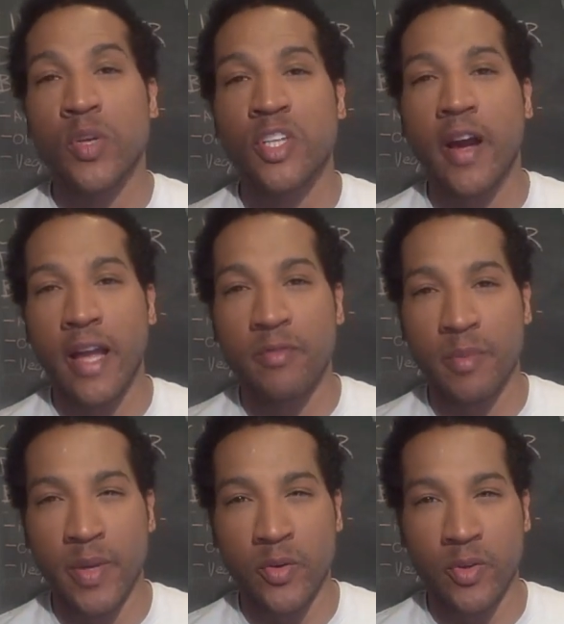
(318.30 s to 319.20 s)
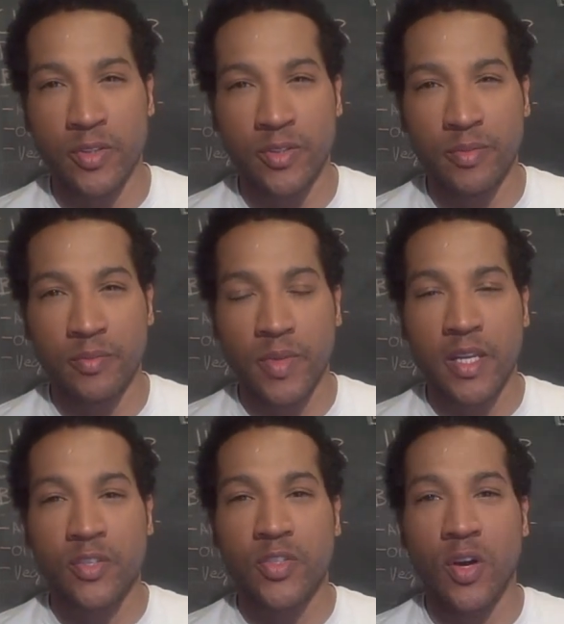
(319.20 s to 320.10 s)
which are heavy minerals.
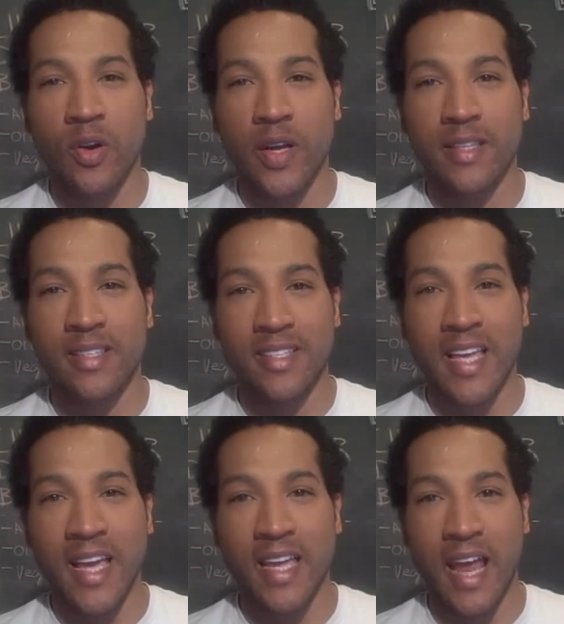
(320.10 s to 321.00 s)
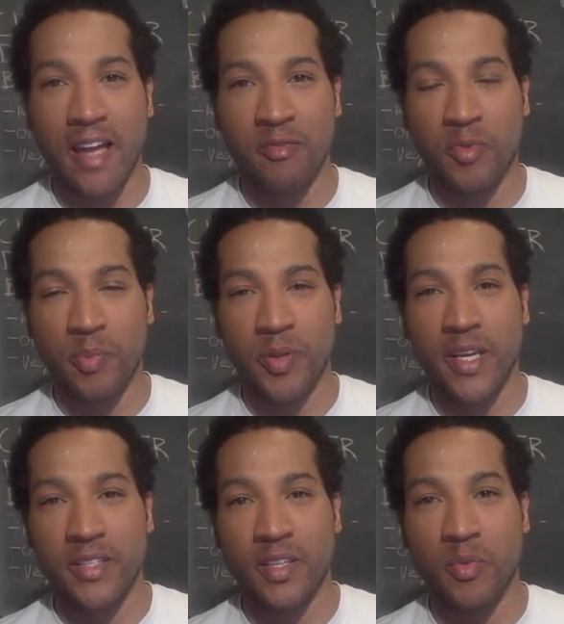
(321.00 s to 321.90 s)
So instead, I've
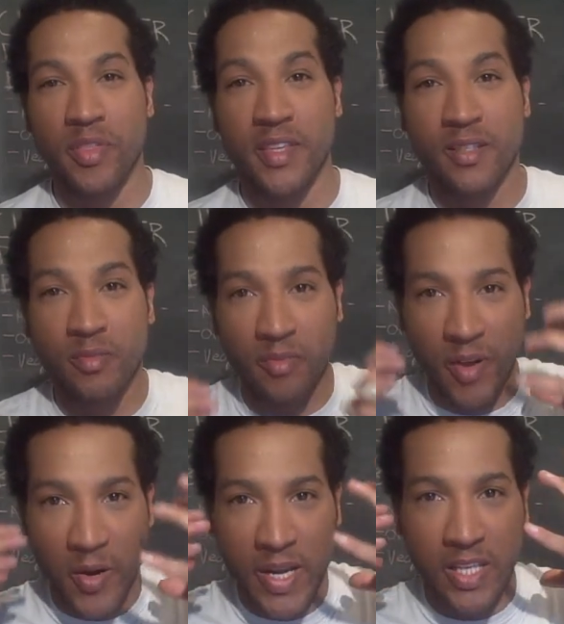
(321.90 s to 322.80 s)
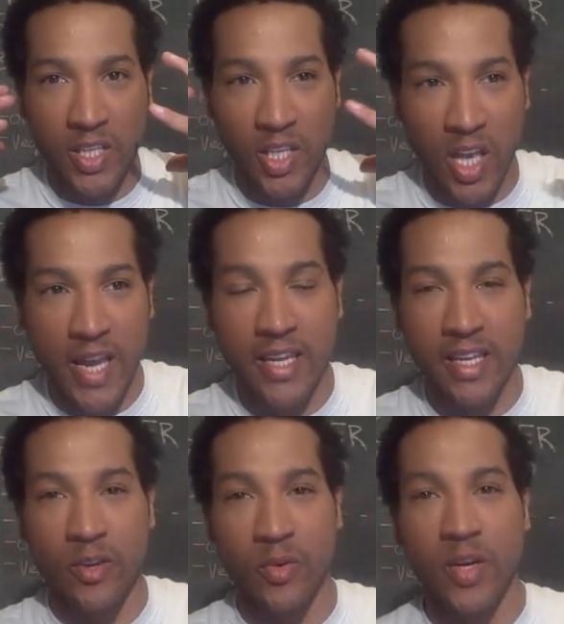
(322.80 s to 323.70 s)
replaced it with these very light
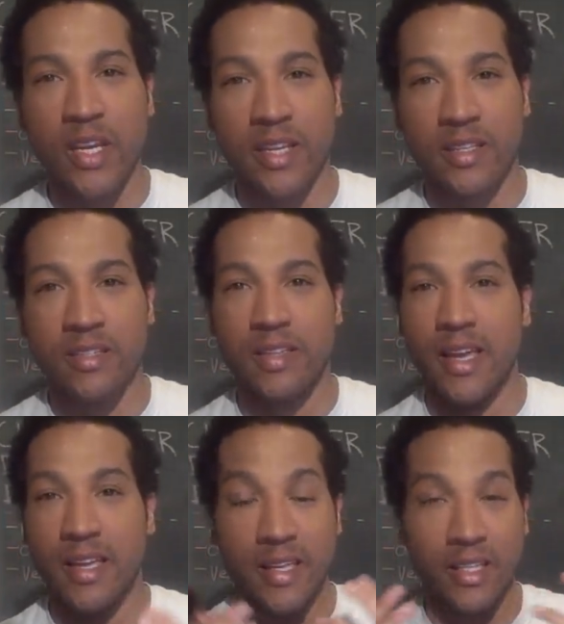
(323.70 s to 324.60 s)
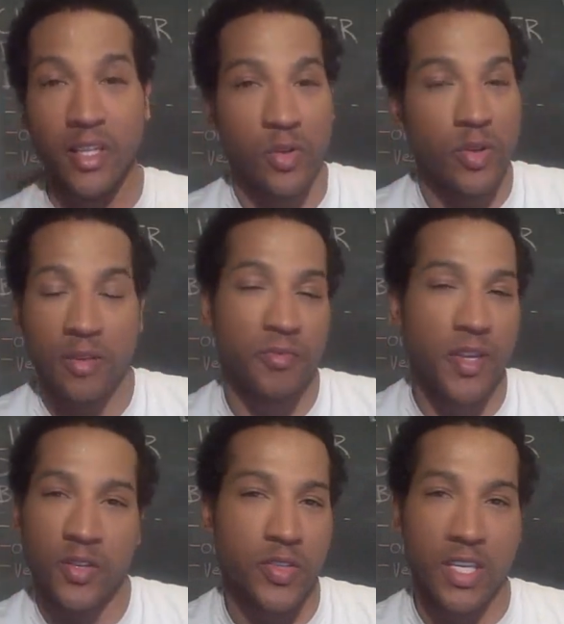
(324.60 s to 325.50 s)
ingredients that it literally
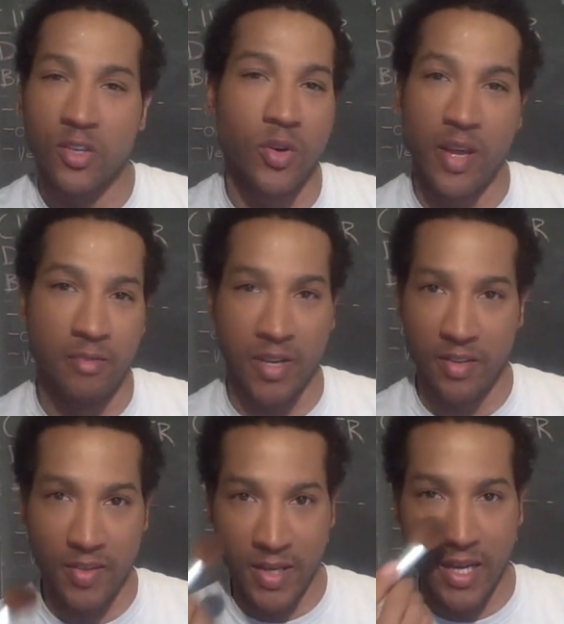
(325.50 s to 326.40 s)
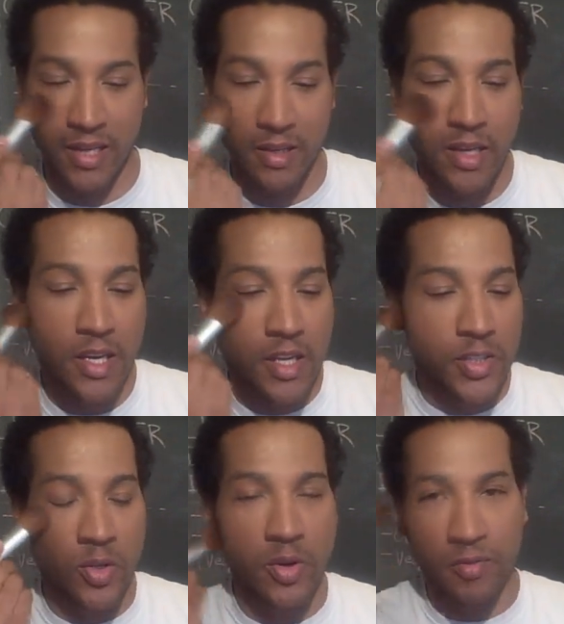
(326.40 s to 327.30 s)
feels like you don't have anything on.
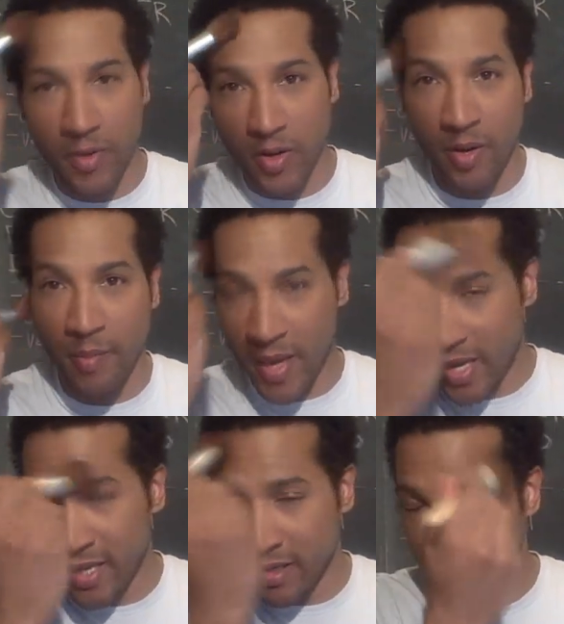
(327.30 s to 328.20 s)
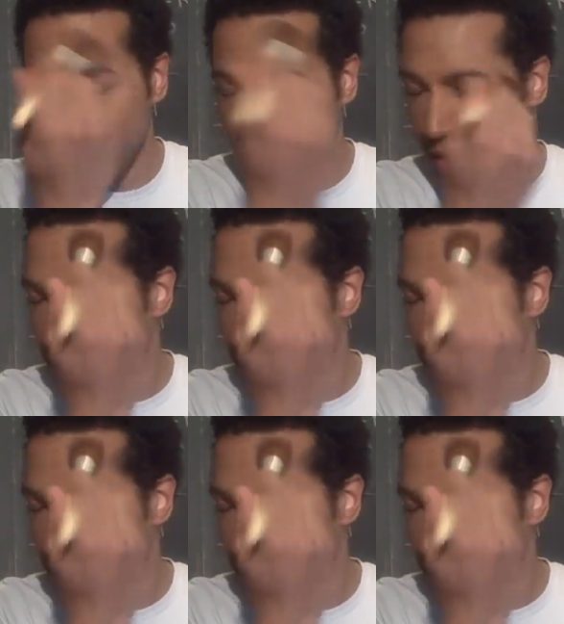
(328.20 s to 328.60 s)
So if you're a man,